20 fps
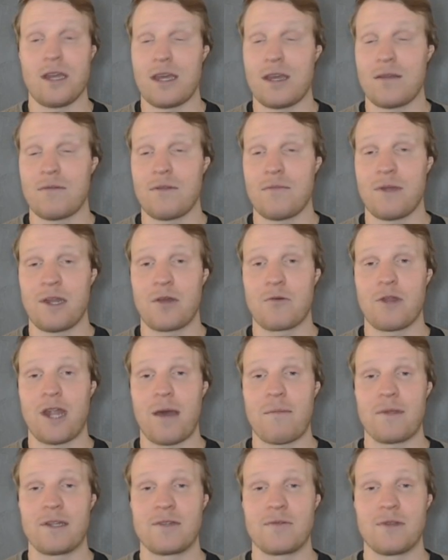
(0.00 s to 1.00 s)
depending on what
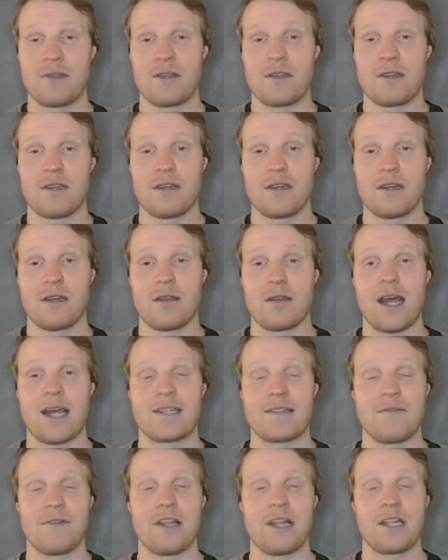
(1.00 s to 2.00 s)
happens with
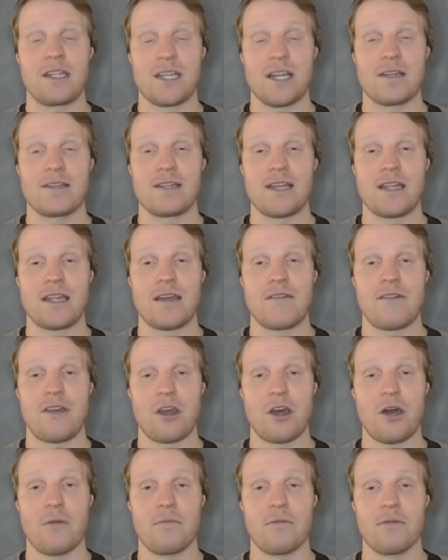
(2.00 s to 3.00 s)
Aston Villa and Chelsea in the FA
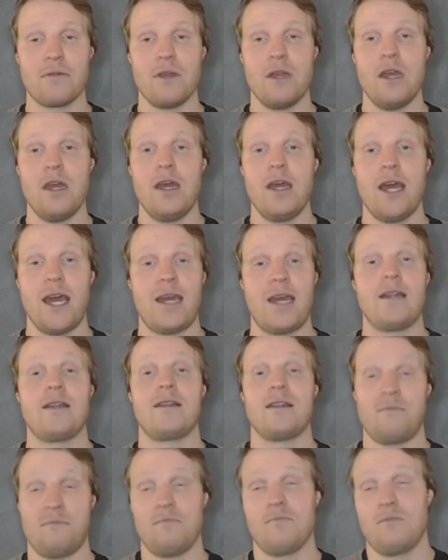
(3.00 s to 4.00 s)
Cup,
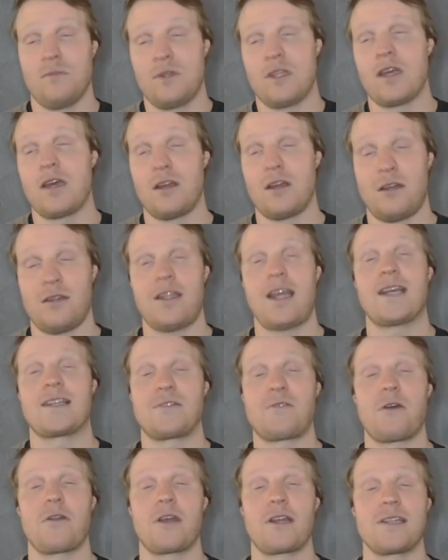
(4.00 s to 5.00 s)
and their next
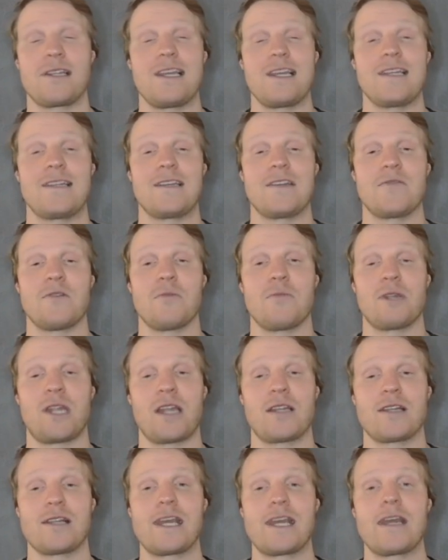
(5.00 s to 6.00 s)
round against Leeds as well,
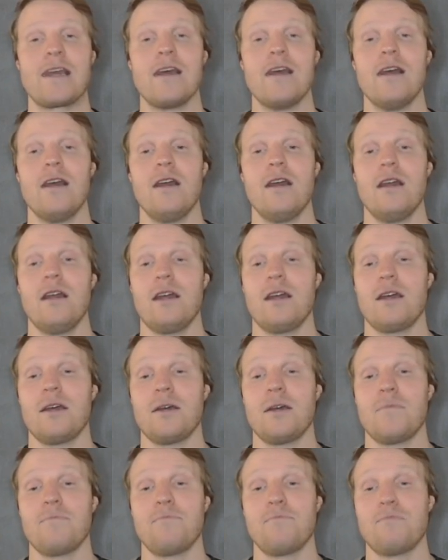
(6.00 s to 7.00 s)
potentially.
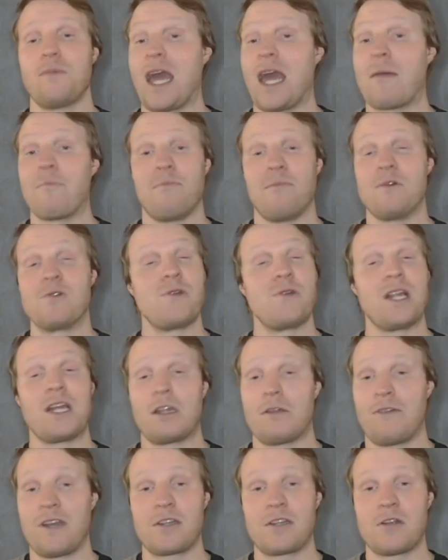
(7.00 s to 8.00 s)
But yeah, really
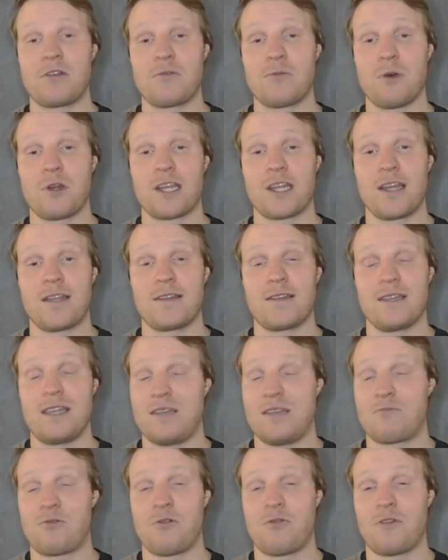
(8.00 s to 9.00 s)
good fixtures for Watkins.
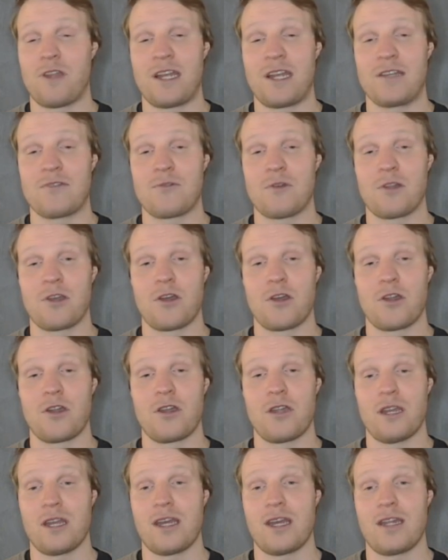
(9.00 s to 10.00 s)
He's proven that he's really
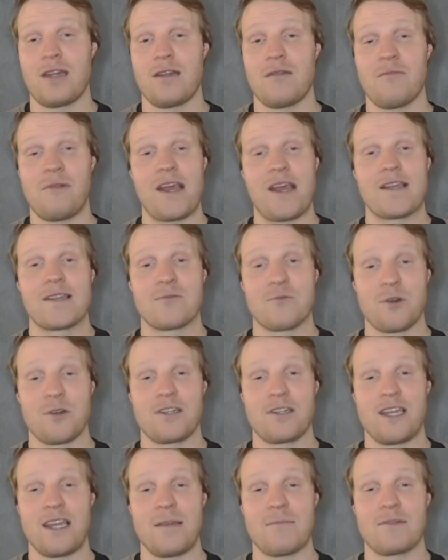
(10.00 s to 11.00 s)
good, and playing against worse
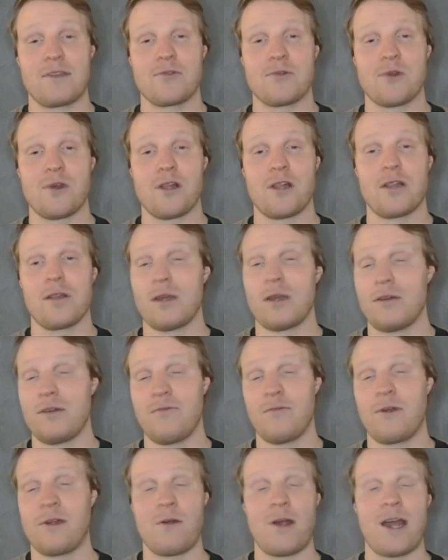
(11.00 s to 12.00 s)
teams as well,
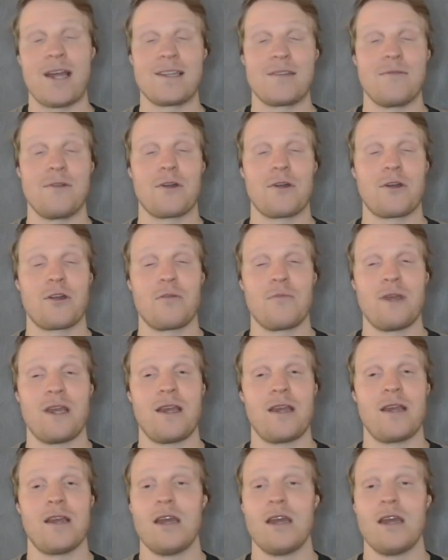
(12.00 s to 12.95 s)
where Aston Villa are going to be